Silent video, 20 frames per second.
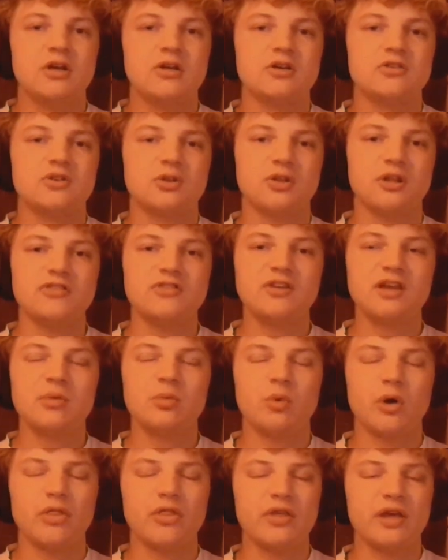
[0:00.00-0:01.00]
So let's get
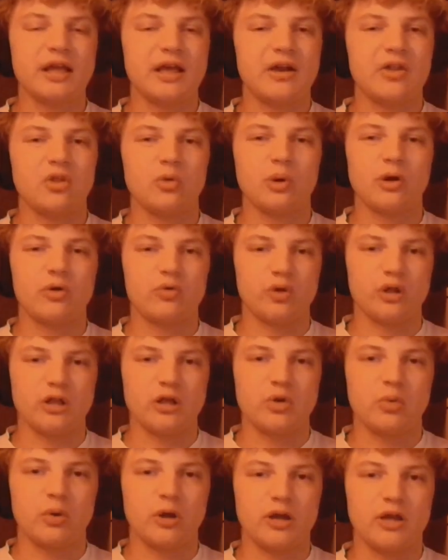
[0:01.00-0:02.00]
one thing out of the way really
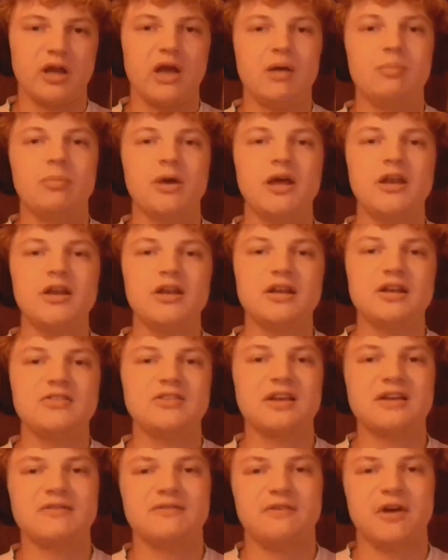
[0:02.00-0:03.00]
quick. Embedded is
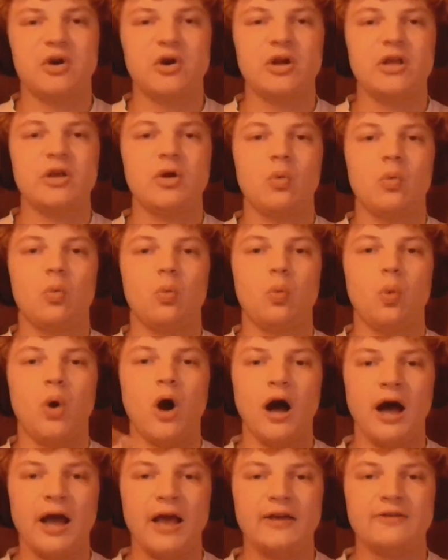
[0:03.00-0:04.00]
a very
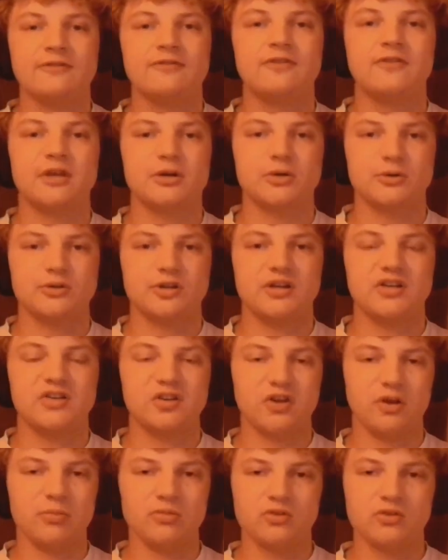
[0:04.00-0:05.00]
wide field in
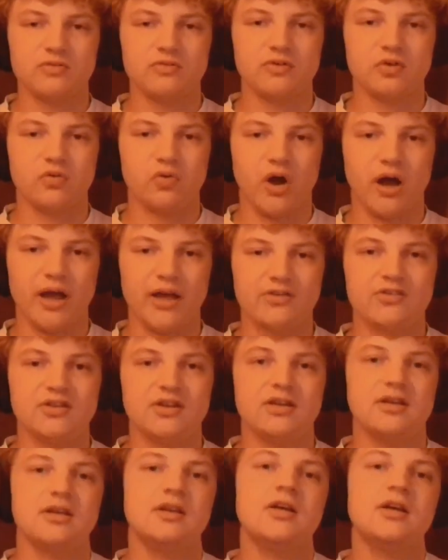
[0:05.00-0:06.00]
terms of
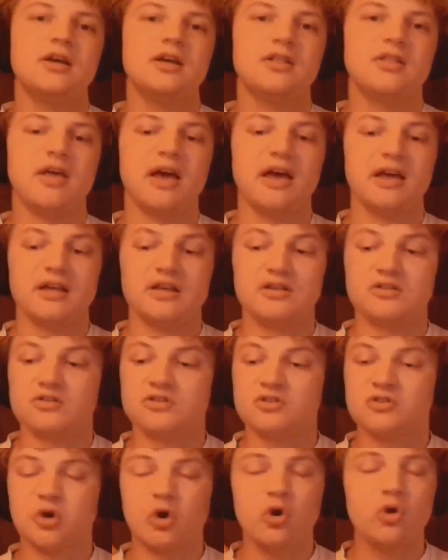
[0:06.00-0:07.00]
variety. There is
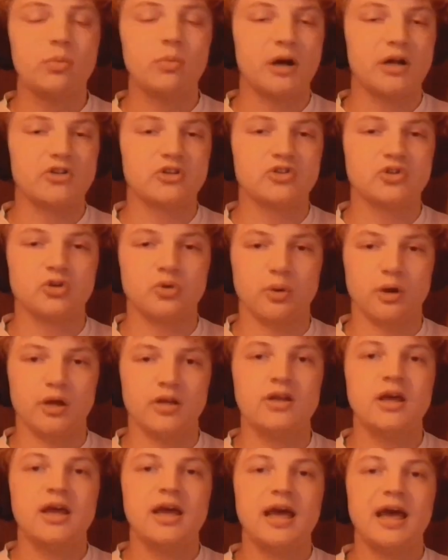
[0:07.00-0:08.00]
so much to
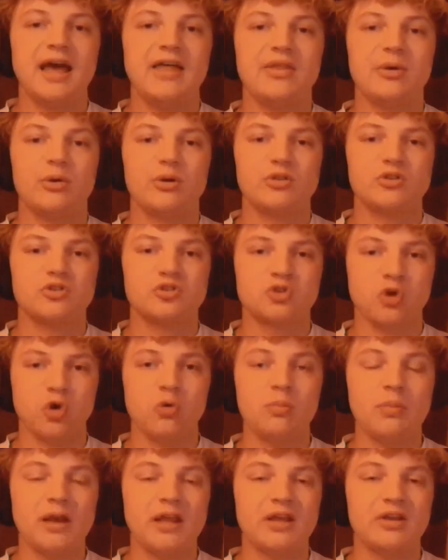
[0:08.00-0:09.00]
it and there are so
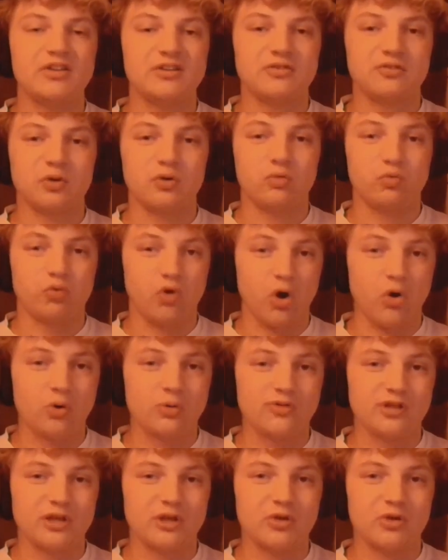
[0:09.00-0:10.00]
many different
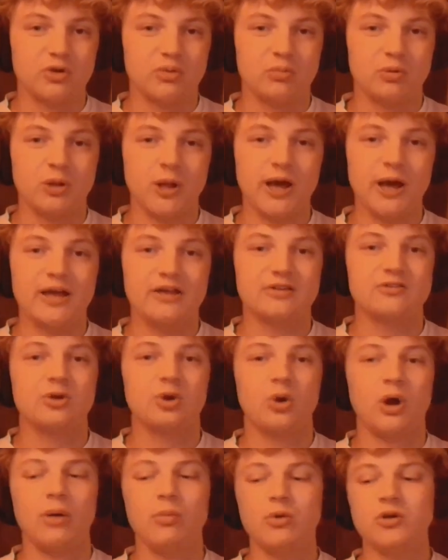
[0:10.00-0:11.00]
roles that you can play.
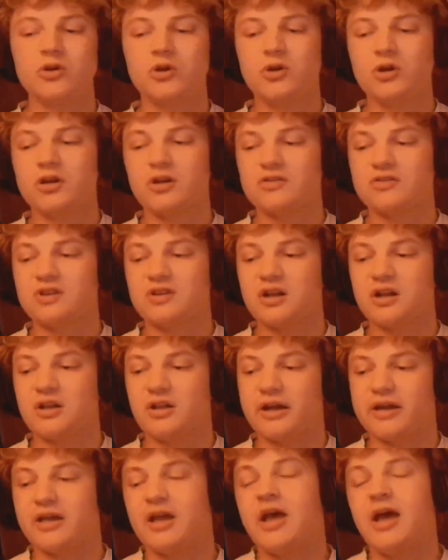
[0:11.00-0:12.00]
So I want you to consider
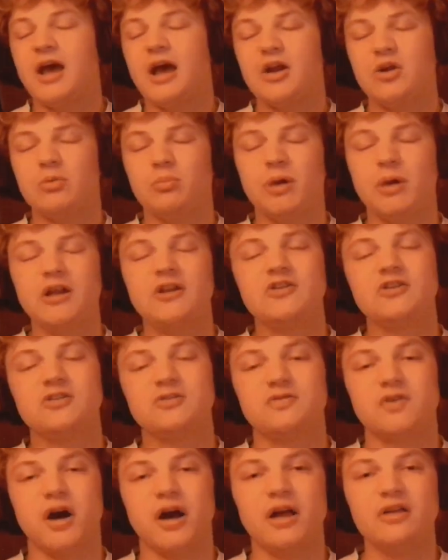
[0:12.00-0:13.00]
like an embedded
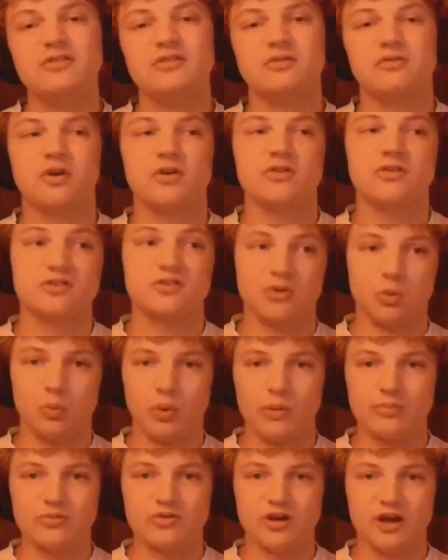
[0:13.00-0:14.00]
device versus a
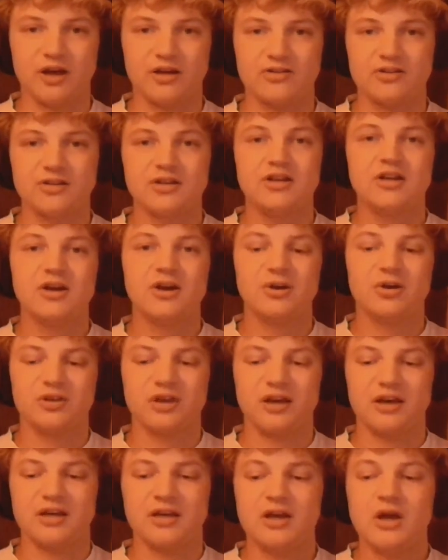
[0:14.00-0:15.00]
website,
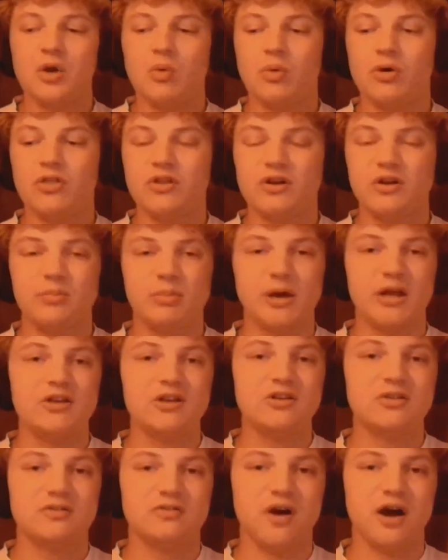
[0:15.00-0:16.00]
okay? With an embedded
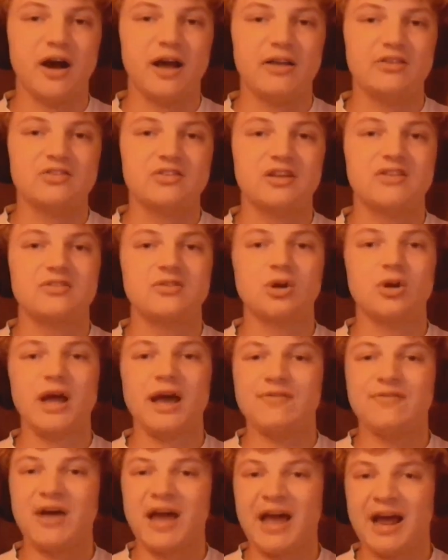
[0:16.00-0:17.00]
device, it's got to
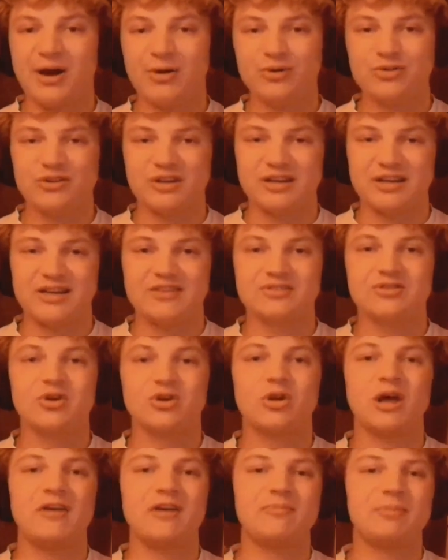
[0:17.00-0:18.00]
have a housing, it's got
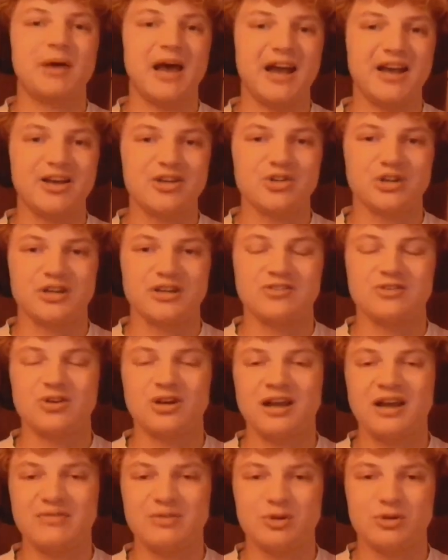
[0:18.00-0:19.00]
to have packaging, it's got
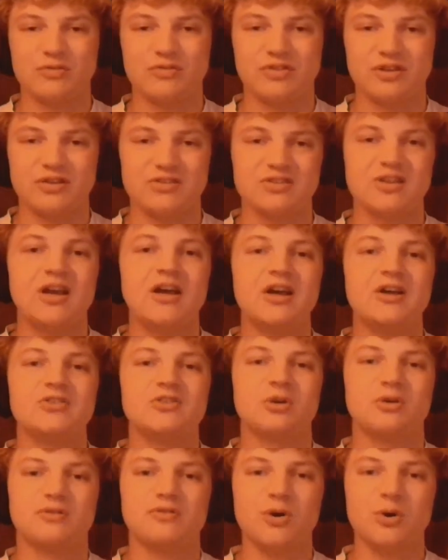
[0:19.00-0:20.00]
to have all of this.
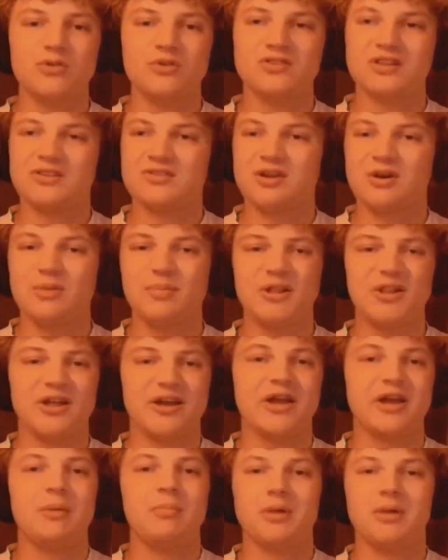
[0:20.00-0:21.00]
So of course there's going to be
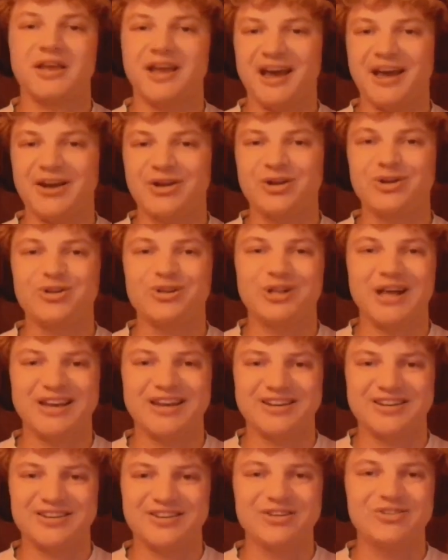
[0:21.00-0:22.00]
like mechanical and
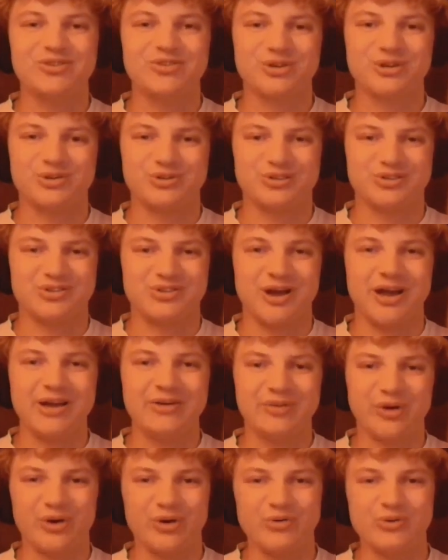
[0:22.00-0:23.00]
industrial design
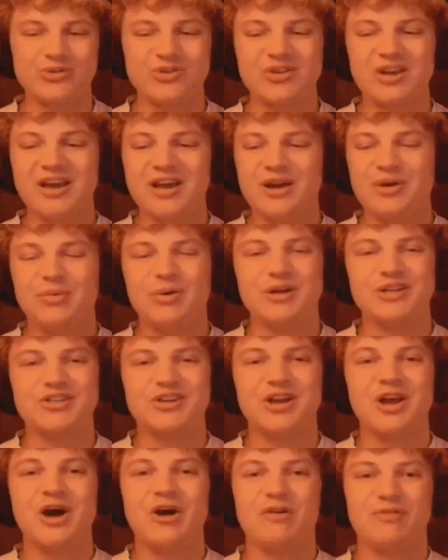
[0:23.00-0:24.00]
roles, which
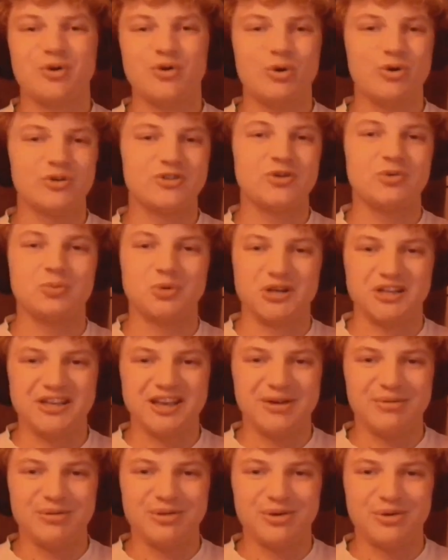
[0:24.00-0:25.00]
of course you wouldn't
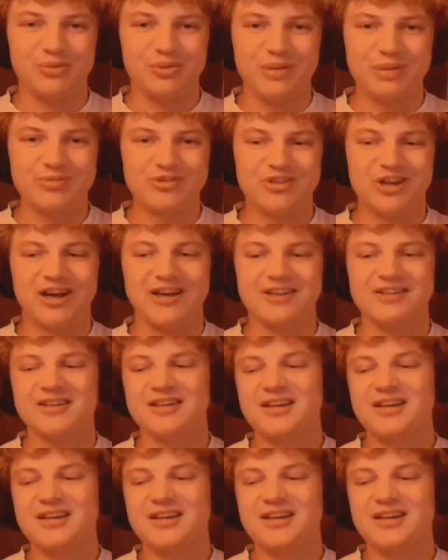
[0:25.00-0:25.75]
get with a website.